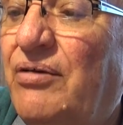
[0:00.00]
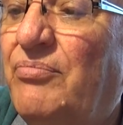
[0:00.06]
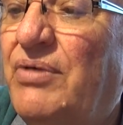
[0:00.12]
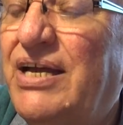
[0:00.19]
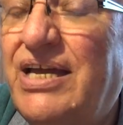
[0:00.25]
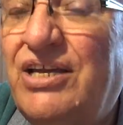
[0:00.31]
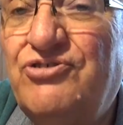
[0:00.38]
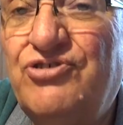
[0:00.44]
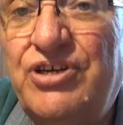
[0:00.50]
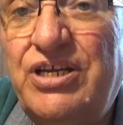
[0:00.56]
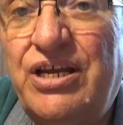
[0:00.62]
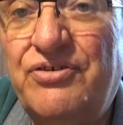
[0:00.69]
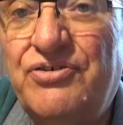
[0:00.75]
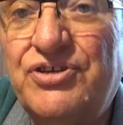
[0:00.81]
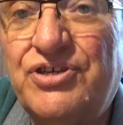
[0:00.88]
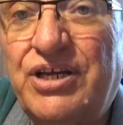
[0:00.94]
My
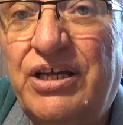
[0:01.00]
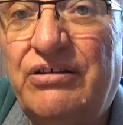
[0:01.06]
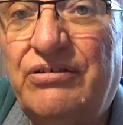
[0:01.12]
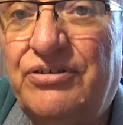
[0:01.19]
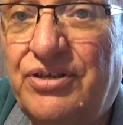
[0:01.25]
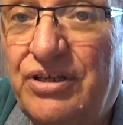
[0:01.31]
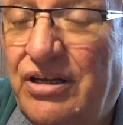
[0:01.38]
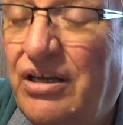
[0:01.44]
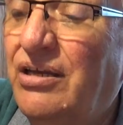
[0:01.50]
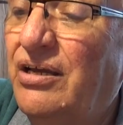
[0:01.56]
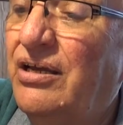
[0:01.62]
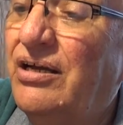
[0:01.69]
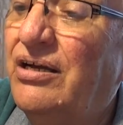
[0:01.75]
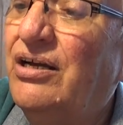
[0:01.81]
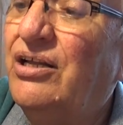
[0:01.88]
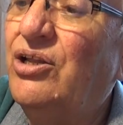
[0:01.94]
engineering skills,
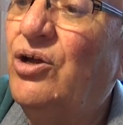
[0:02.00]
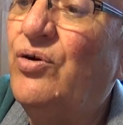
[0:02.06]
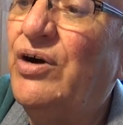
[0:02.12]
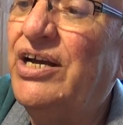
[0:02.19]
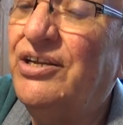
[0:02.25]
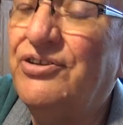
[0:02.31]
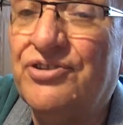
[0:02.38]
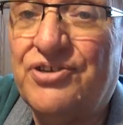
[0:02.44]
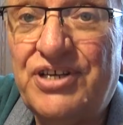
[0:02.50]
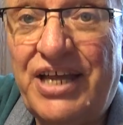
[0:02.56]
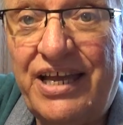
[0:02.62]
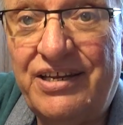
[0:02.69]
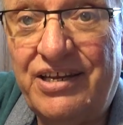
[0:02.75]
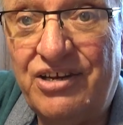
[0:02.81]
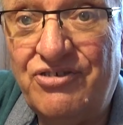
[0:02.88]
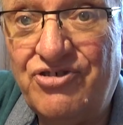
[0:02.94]
although I
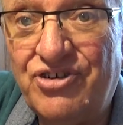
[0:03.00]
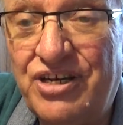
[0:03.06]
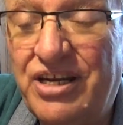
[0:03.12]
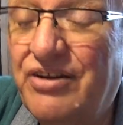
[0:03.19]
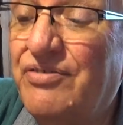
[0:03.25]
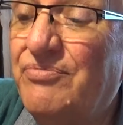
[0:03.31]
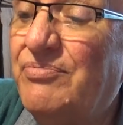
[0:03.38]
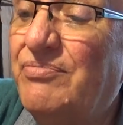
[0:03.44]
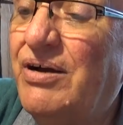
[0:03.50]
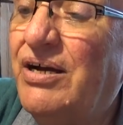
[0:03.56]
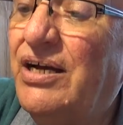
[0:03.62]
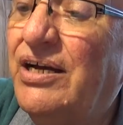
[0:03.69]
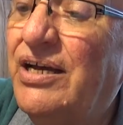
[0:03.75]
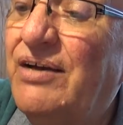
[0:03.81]
understand engineering, I